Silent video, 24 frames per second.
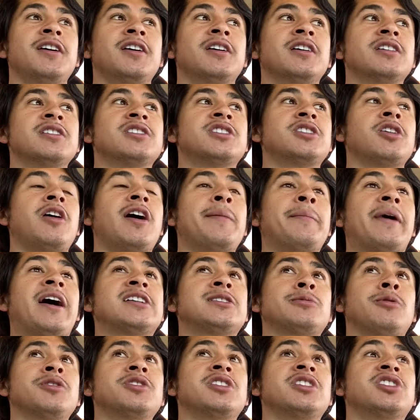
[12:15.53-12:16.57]
So I might as
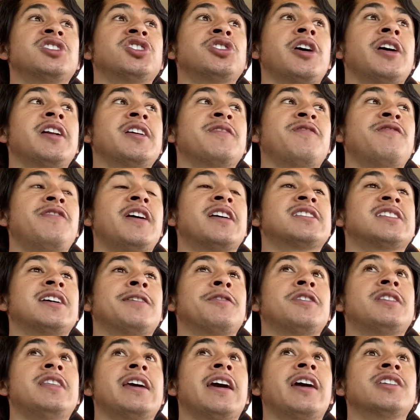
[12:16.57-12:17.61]
well just try to fix
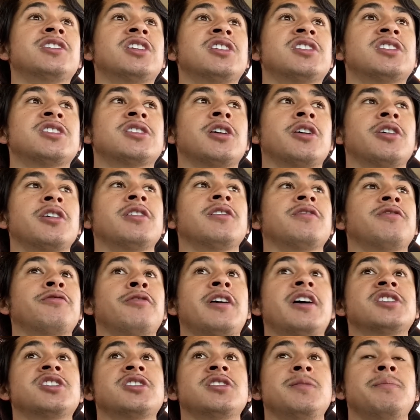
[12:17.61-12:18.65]
everything and just start
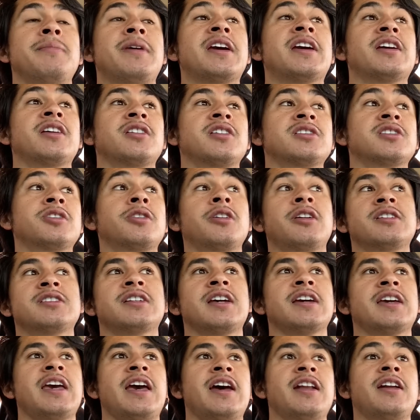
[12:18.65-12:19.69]
fresh and make it as good as I
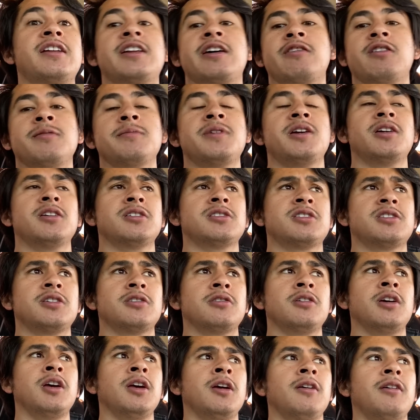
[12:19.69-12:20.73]
can. And now I'm here. So
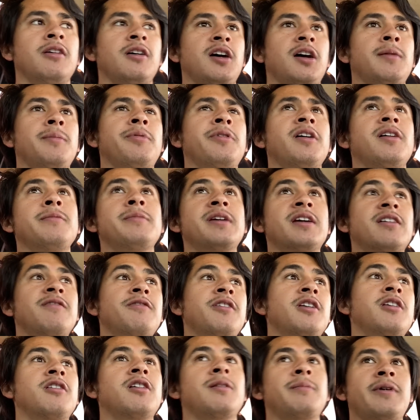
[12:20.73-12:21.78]
I'll probably make a
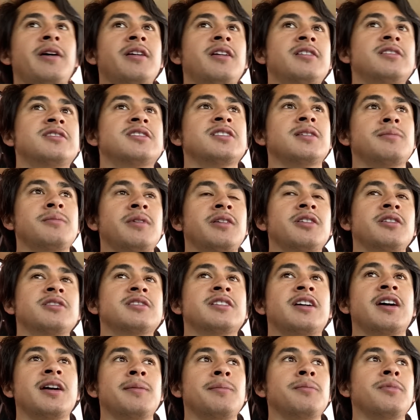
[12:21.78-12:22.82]
video about it some other time.